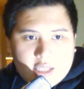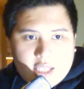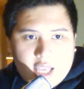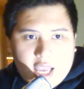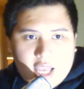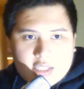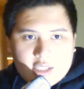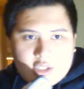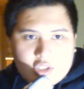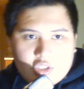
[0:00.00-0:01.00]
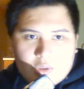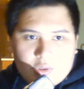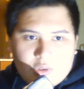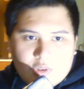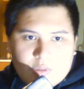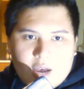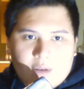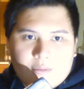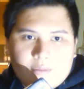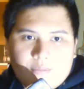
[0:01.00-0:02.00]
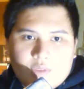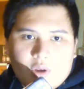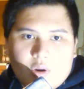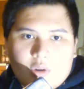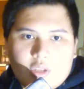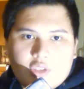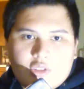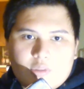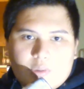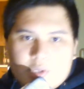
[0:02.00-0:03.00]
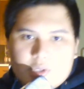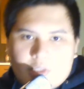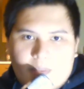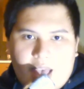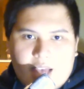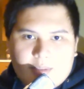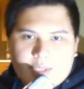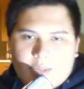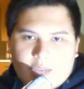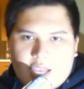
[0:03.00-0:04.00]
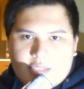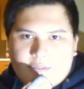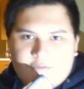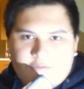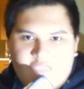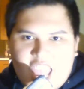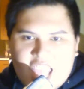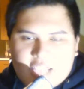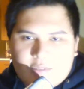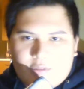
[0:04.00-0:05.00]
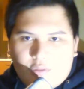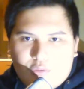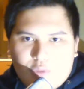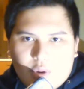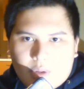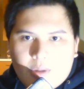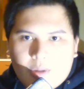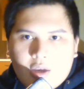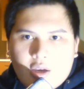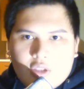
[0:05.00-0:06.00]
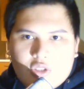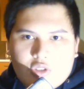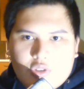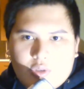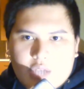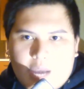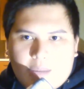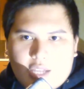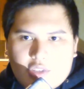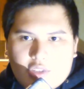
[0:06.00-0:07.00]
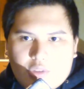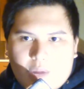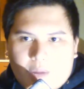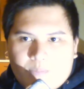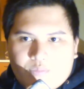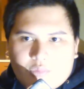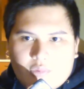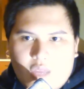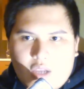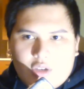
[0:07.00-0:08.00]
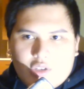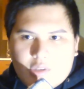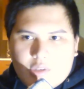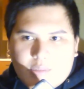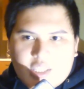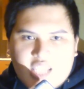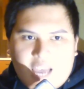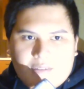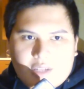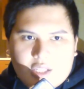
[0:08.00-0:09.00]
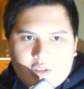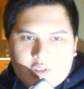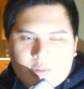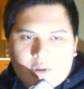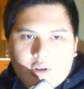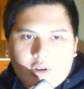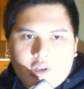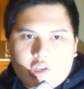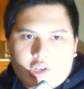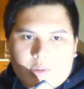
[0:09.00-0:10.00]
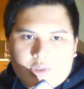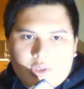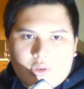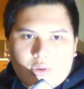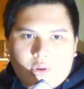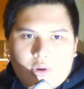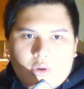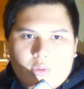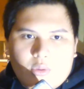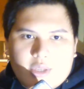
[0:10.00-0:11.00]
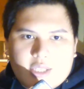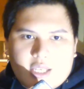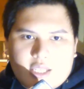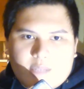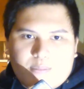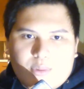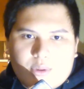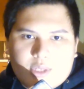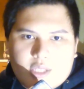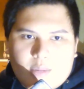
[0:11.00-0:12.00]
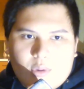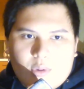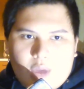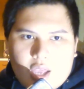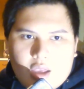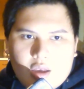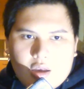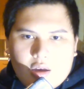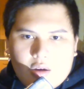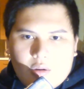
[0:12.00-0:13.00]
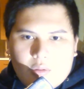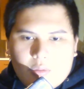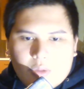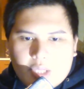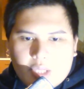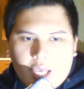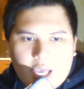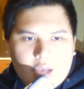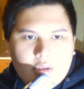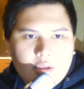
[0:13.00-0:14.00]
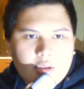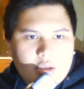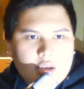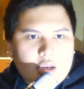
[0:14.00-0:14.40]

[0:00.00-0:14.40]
His hands shoot to his mouth, only to push the pad of his thumb against fangs, four of them, two top and two bottom. Not huge, but definitely noticeable. Sharp, too, wincing as he pulls his thumb away. What the hell?